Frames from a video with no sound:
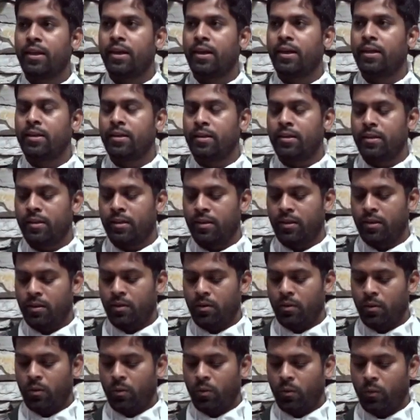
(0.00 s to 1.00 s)
Yet,
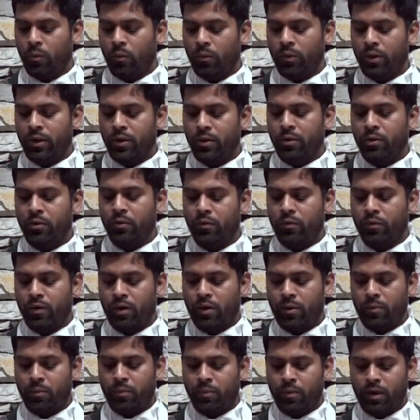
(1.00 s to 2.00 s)
we know
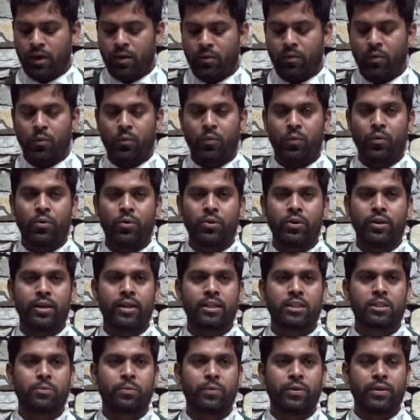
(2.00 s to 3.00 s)
from our own
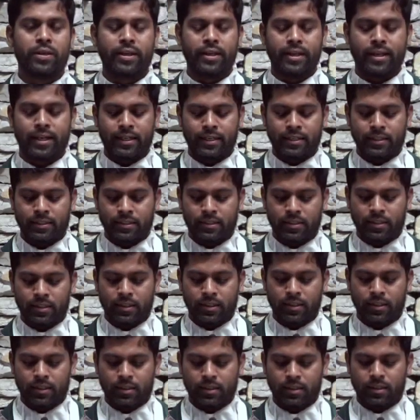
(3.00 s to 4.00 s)
experience
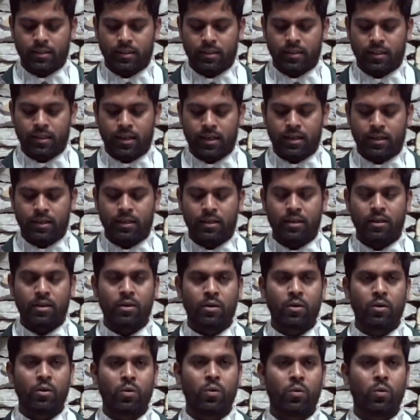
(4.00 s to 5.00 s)
that
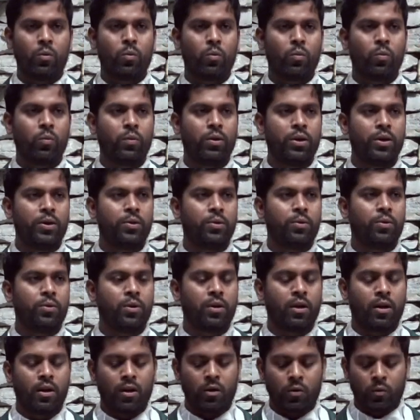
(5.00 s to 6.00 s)
we
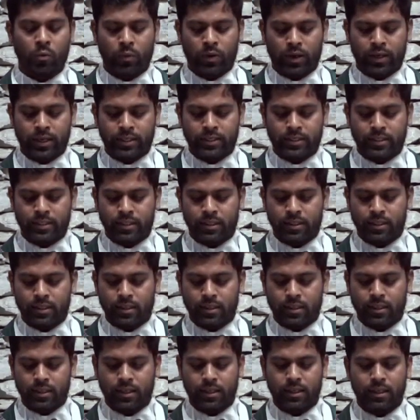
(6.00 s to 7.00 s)
don't always
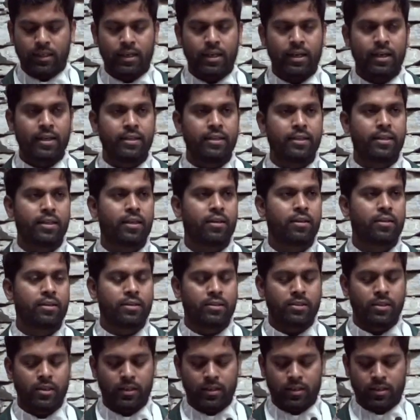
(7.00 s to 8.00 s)
get a
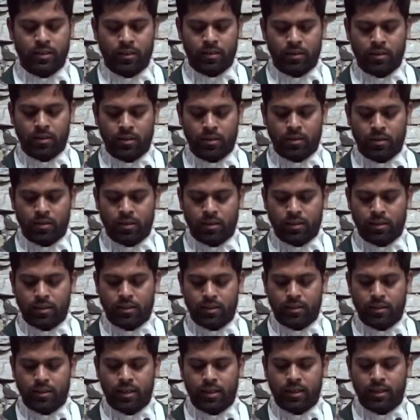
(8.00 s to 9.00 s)
return
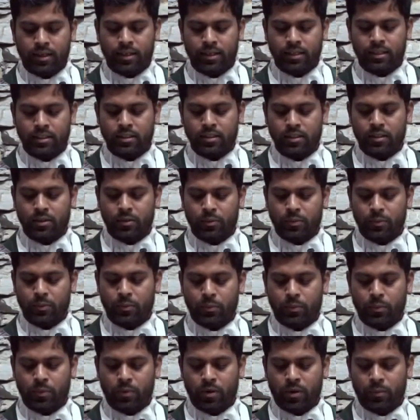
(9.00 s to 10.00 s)
that is
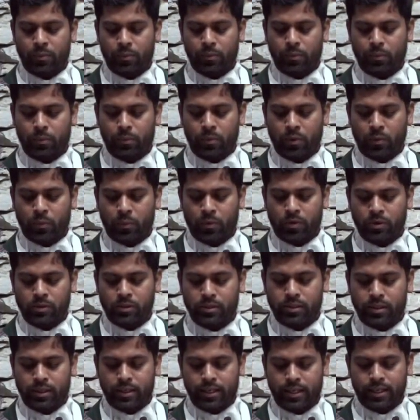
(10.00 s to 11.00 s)

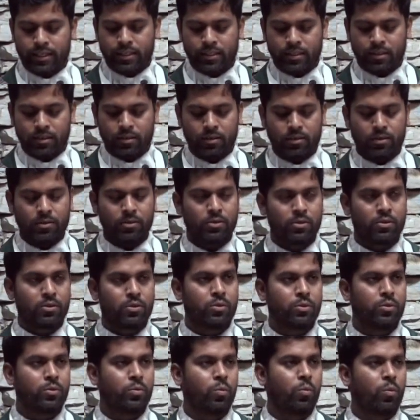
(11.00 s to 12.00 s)
proportionate
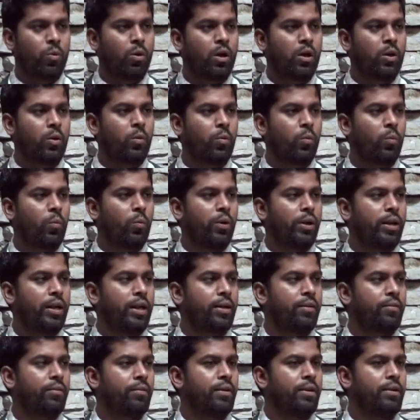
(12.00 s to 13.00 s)
to what we
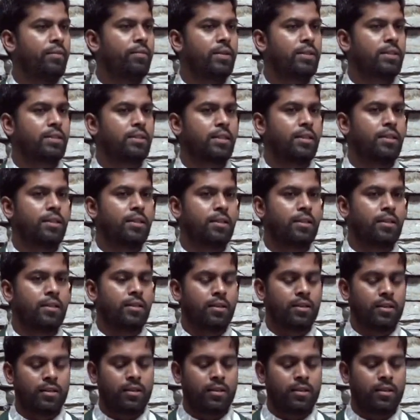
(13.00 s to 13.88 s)
have invested.